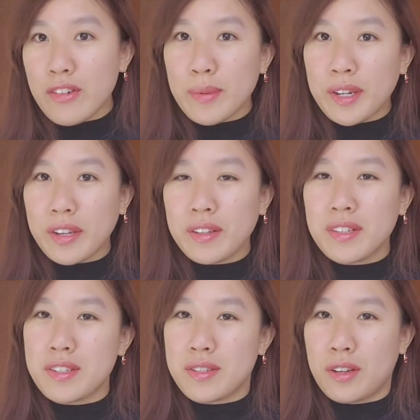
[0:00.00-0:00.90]
everybody,
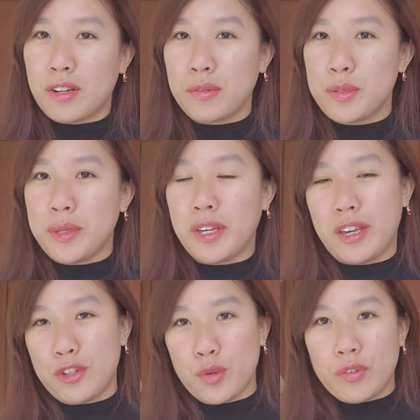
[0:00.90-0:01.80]
this is going to be
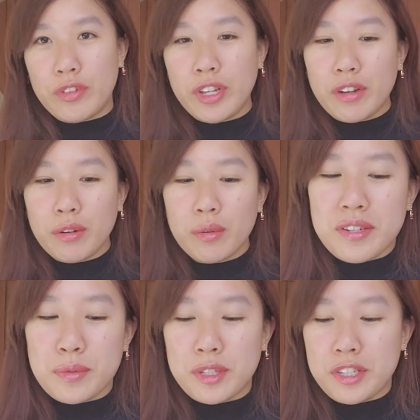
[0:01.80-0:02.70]
a short video. I
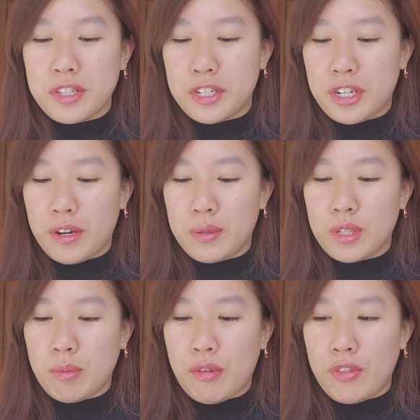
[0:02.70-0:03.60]
just wanted to share
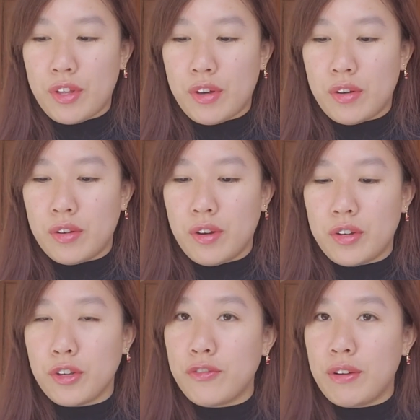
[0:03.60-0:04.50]
some of the
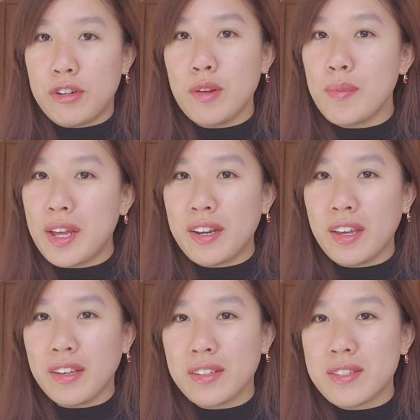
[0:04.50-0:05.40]
new fountain pen
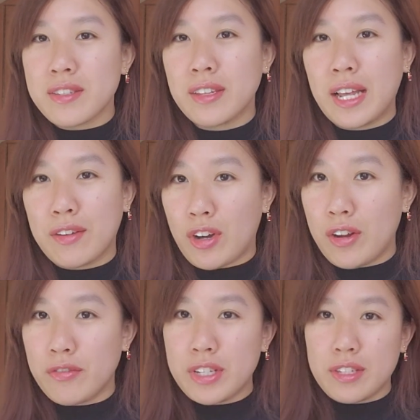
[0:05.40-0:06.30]
inks that I've
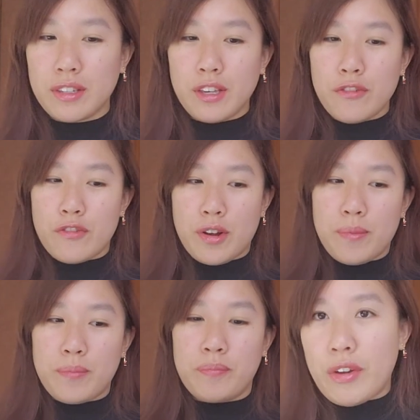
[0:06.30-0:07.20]
gotten recently
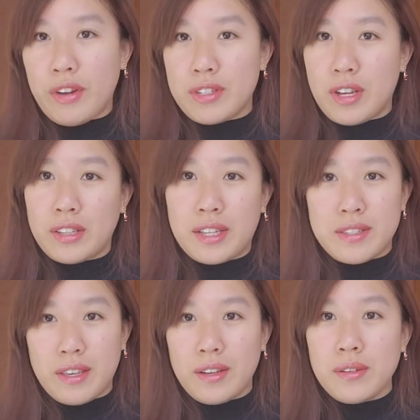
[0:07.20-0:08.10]
from various online
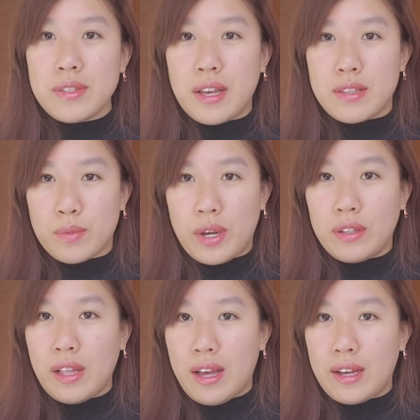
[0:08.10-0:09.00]
sales as
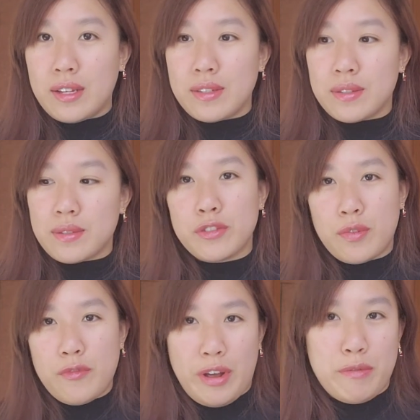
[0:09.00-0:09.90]
well as deals
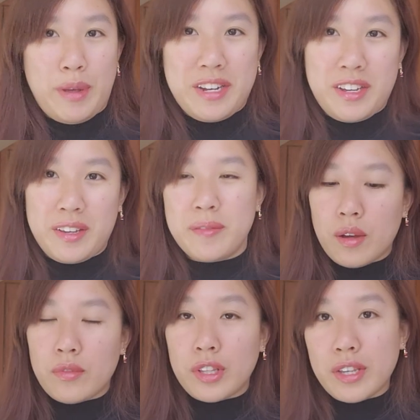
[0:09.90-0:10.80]
from Fountain Pen Day.
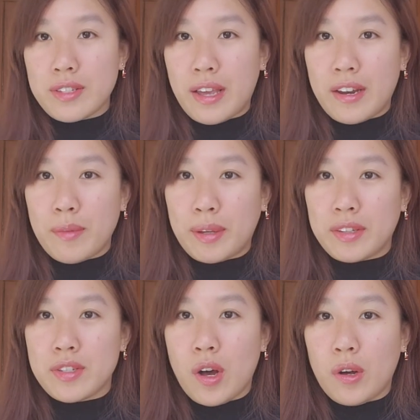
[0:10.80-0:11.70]
I'm really excited about
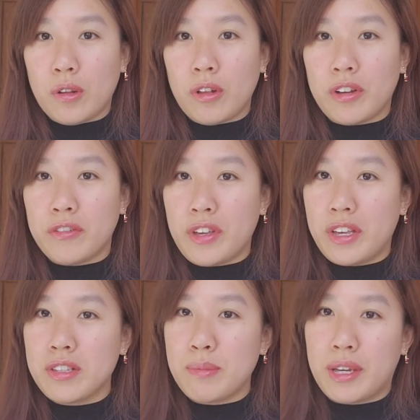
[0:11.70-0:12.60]
this haul of
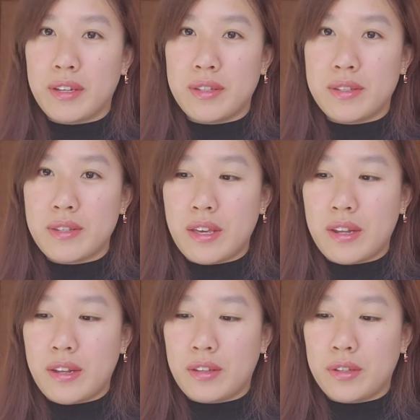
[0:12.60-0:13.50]
inks because
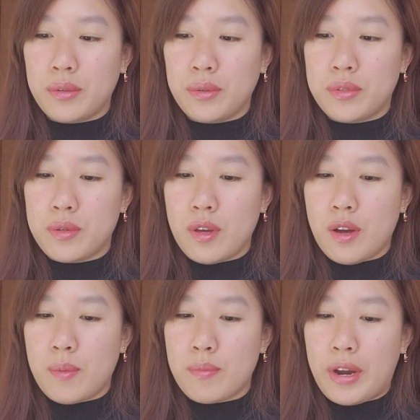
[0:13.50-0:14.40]
it includes
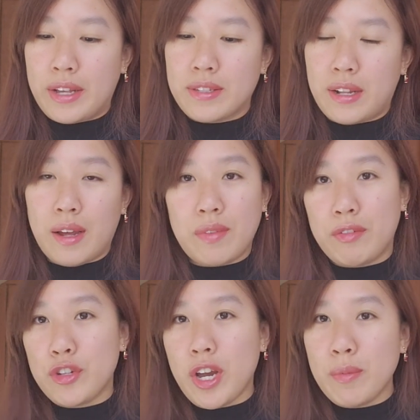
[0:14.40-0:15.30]
brands that I've
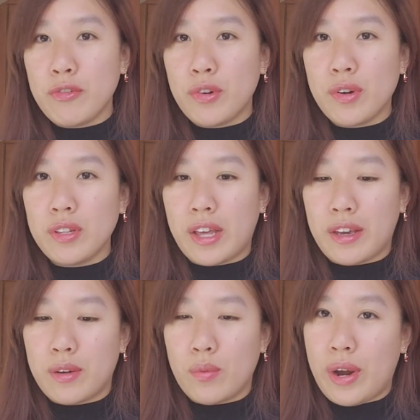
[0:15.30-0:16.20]
never tried before,
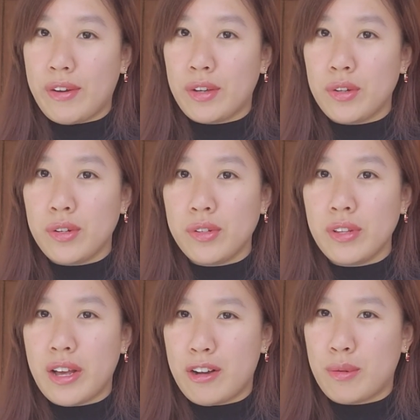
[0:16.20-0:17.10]
like Wearing Glow,
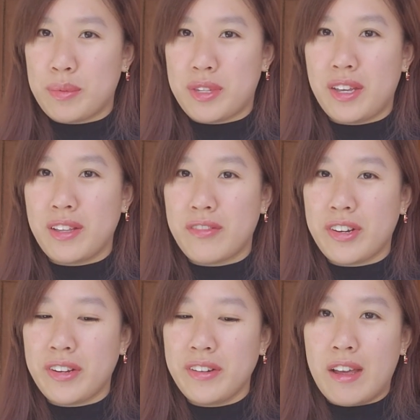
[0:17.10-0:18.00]
I hope I'm saying that
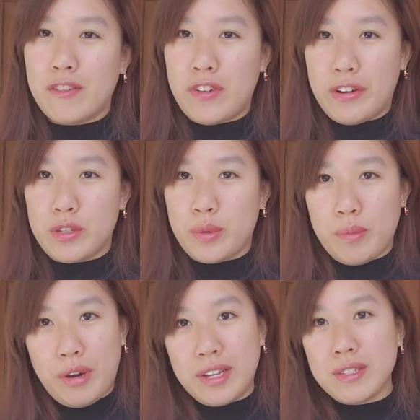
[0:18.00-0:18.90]
right, and Ferris Wheel
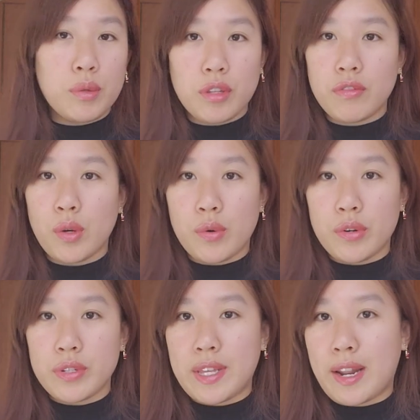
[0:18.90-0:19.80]
Press. Both of the
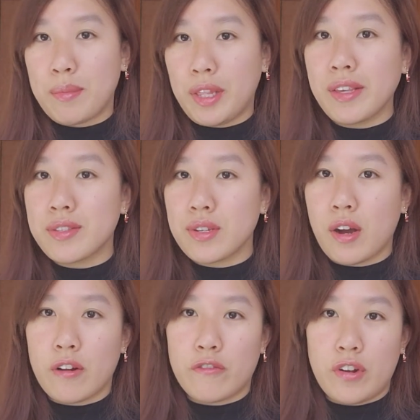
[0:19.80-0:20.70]
orders that I placed
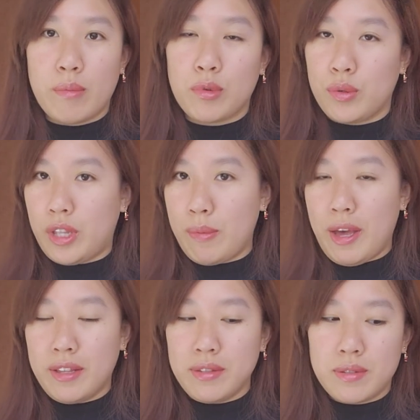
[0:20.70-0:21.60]
are from Goulet
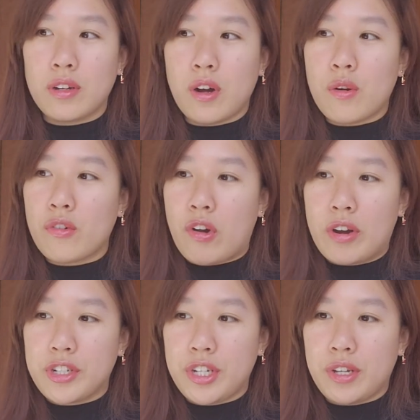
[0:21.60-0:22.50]
Pens. The
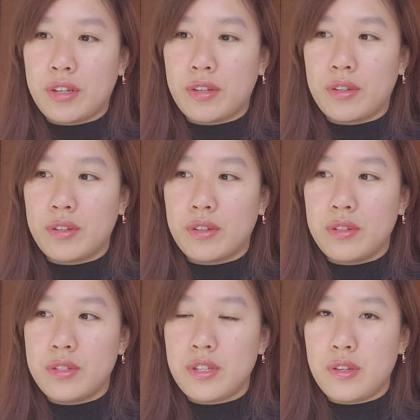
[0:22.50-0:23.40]
overarching
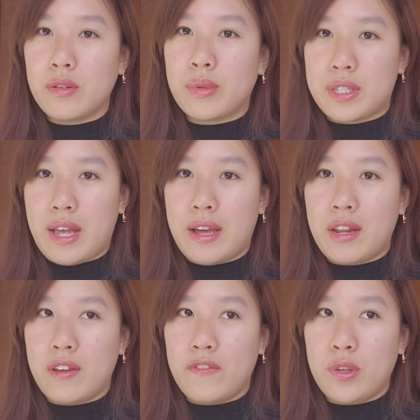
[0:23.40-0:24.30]
deal was that
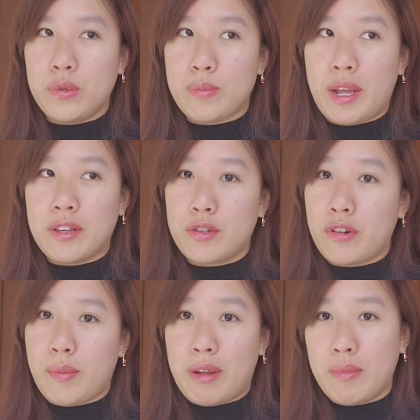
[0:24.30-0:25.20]
if you spent a
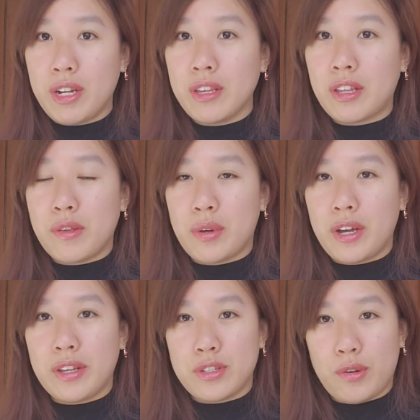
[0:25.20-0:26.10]
certain amount of money, then you
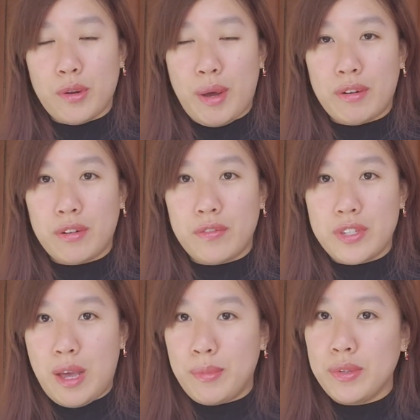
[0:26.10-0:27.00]
got a certain amount of
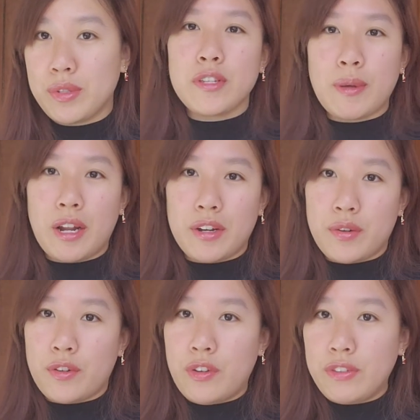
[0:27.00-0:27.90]
samples. If you spent
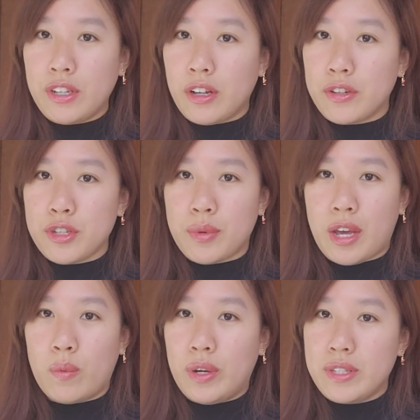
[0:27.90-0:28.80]
under $50, you
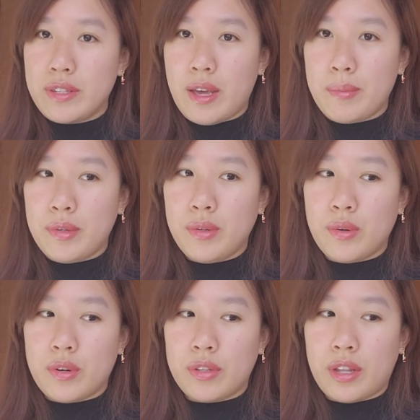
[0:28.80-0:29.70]
get one sample,
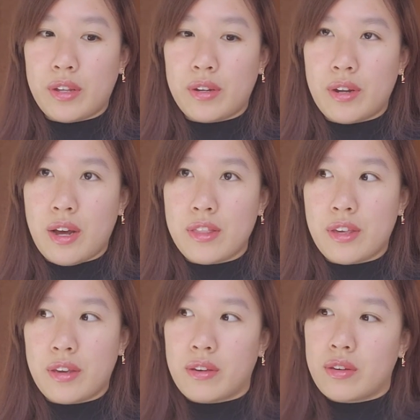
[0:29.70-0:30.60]
and then I
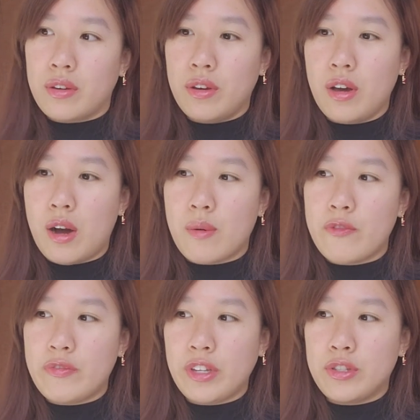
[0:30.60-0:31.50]
think
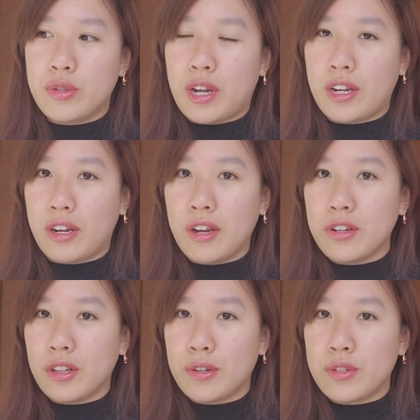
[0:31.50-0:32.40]
$50 to
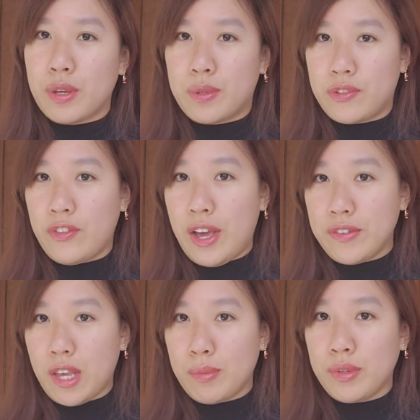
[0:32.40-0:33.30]
$99 it was 5
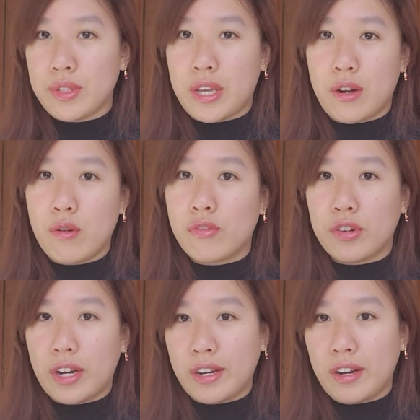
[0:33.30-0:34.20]
samples, and over
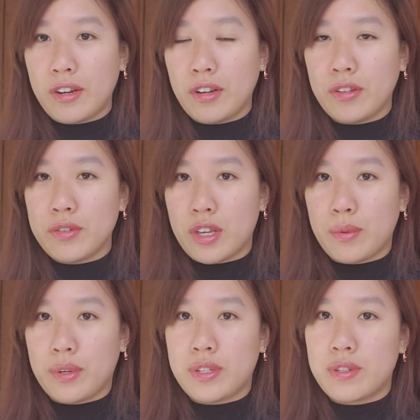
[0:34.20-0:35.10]
$99
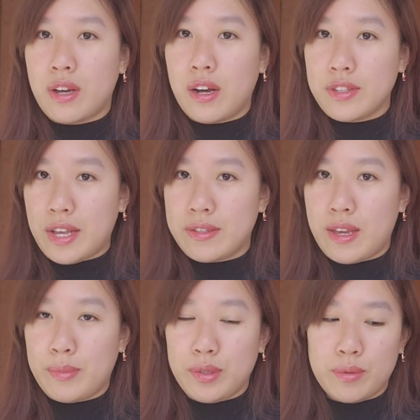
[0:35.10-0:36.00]
it was 10
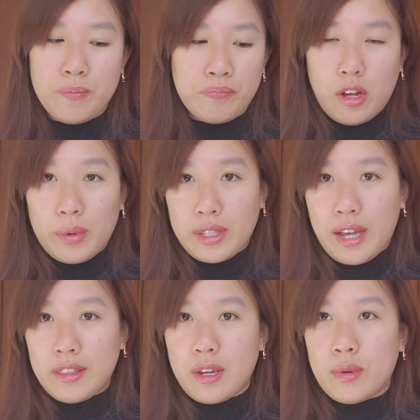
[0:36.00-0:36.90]
samples. Along with
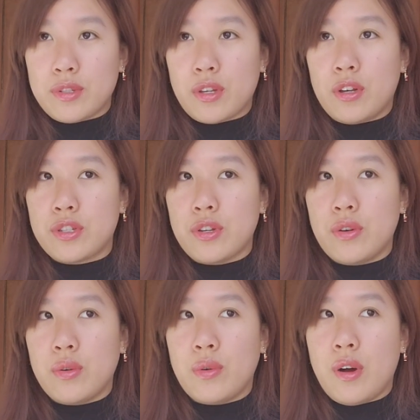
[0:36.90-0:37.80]
that, there was
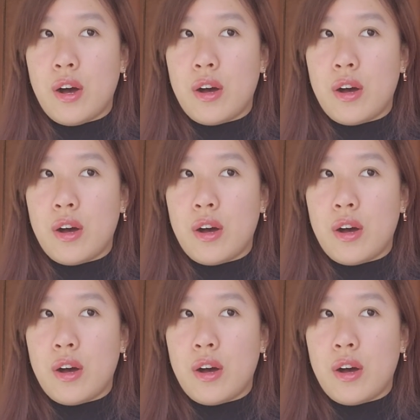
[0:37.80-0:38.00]
also